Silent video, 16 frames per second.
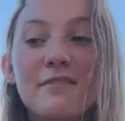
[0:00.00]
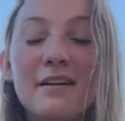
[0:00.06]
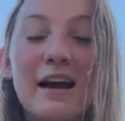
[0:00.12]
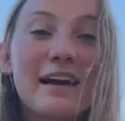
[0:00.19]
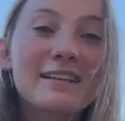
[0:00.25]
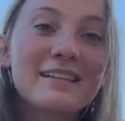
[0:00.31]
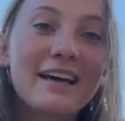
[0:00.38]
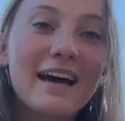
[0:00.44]

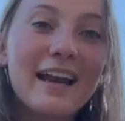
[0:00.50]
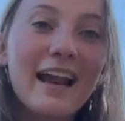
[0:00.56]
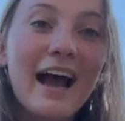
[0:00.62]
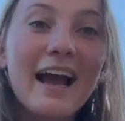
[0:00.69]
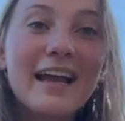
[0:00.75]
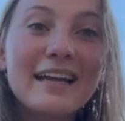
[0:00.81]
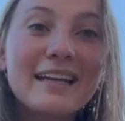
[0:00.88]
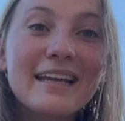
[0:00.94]
fact that
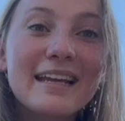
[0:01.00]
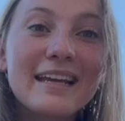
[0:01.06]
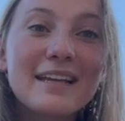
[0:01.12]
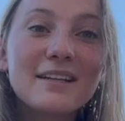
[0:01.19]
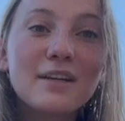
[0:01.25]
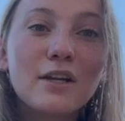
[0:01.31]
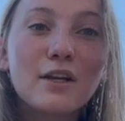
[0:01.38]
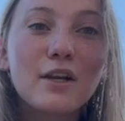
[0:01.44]
I
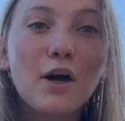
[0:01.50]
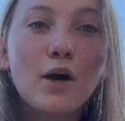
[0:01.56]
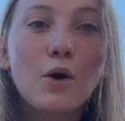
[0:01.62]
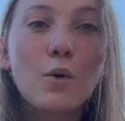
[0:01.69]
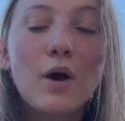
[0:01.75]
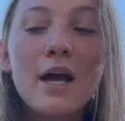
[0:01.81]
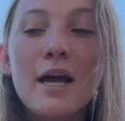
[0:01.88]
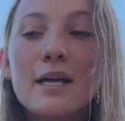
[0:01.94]
need, you know,